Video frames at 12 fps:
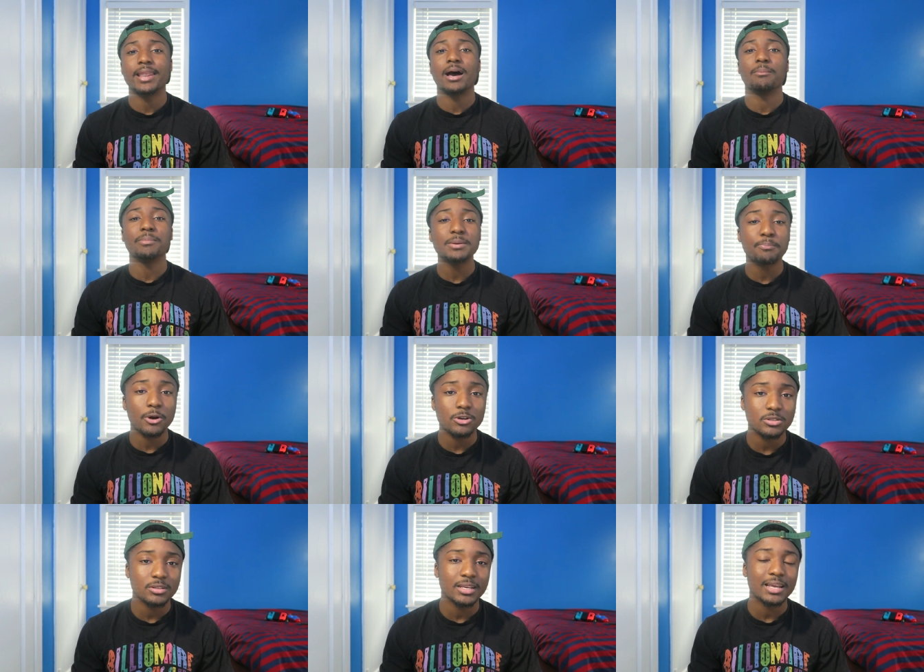Now, me
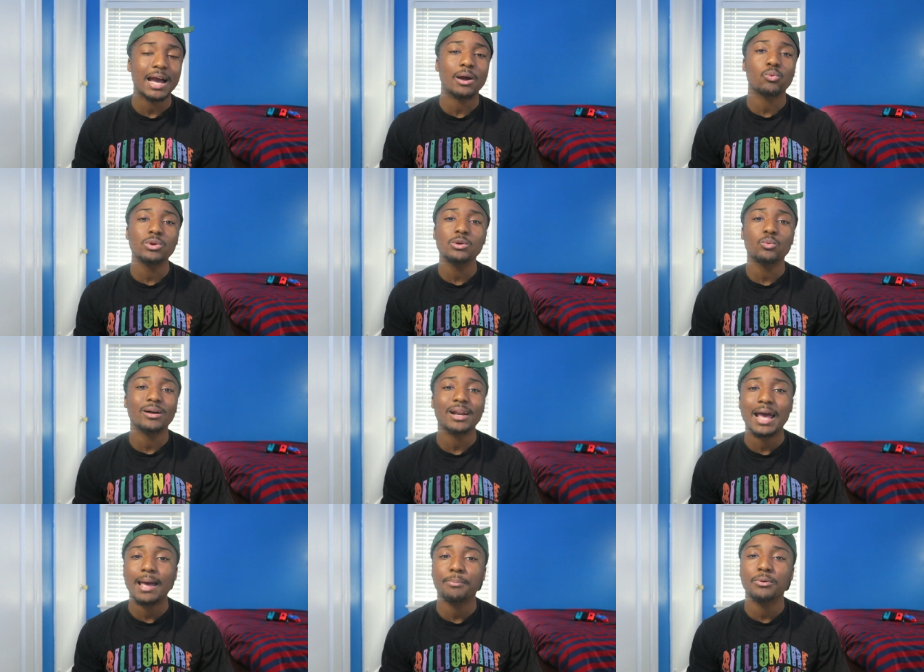personally, I really
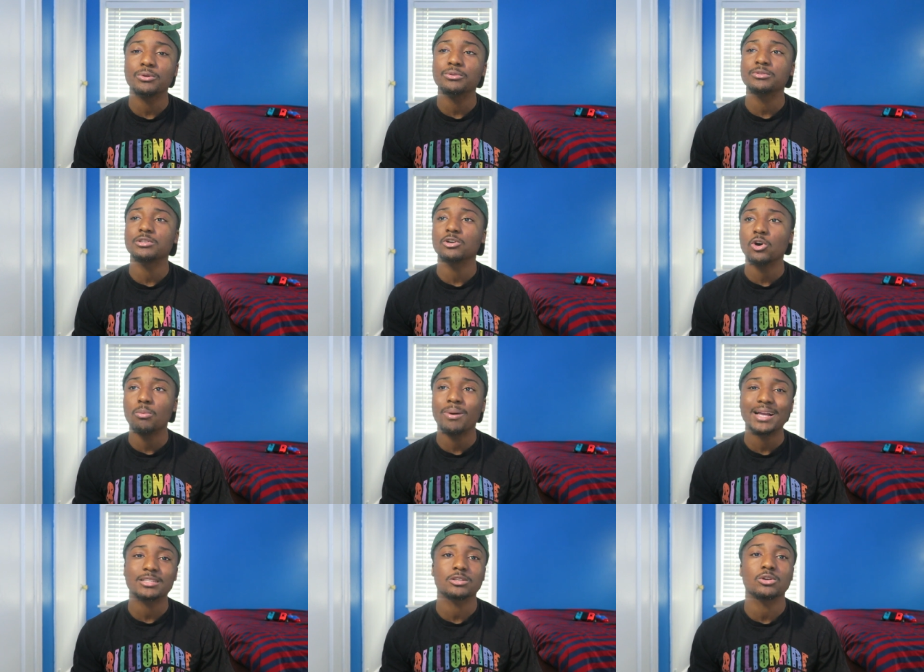want Apple to go
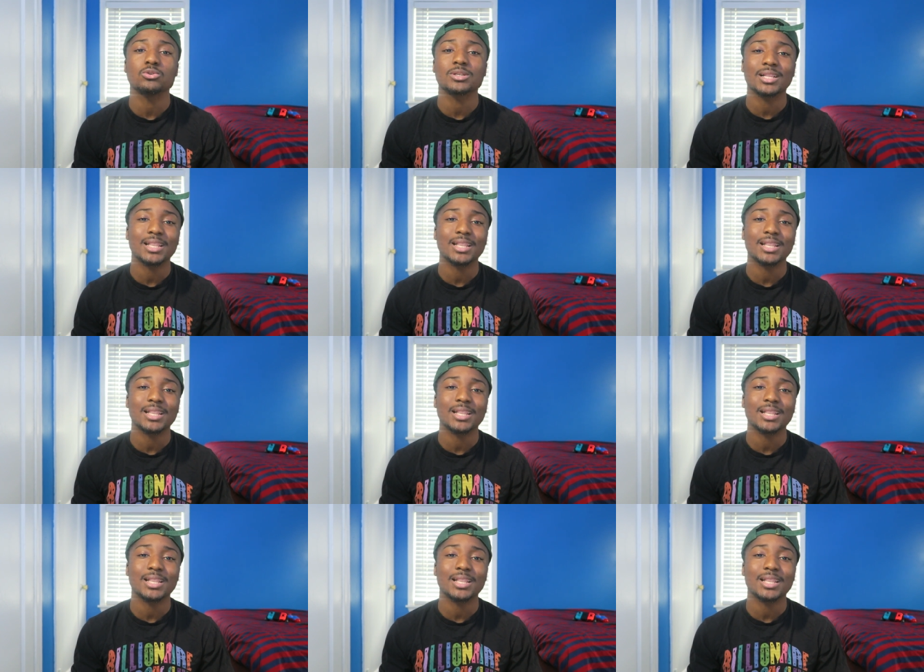back to those